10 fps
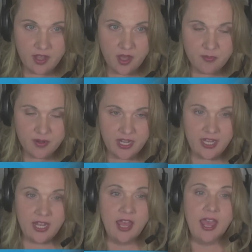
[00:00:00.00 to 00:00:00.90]
the
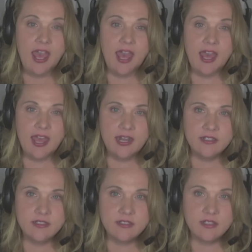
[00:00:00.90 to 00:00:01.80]
company
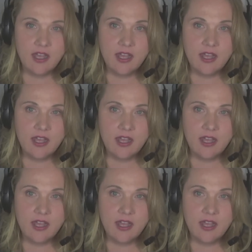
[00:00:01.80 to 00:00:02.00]
and